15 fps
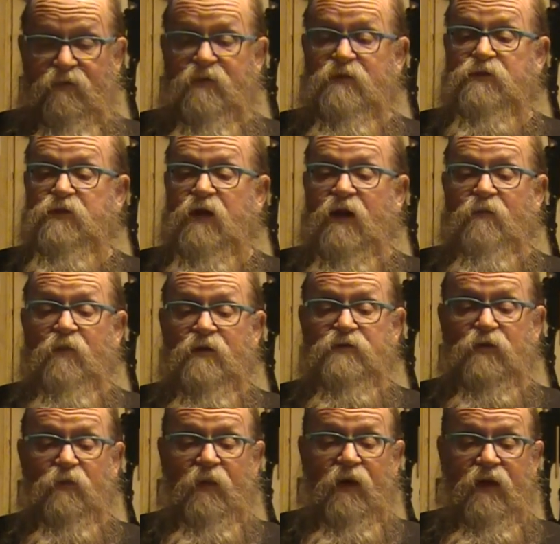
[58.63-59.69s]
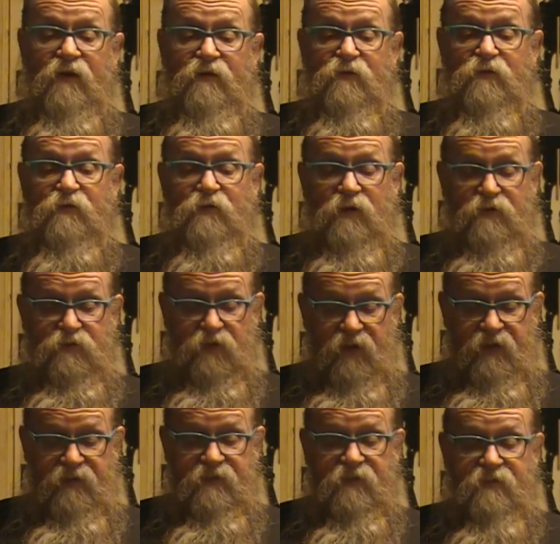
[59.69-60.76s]
this giant muscle man who they're
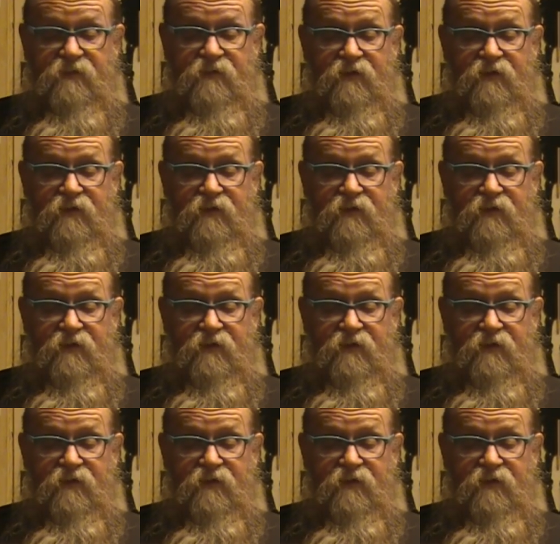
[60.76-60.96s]
trying to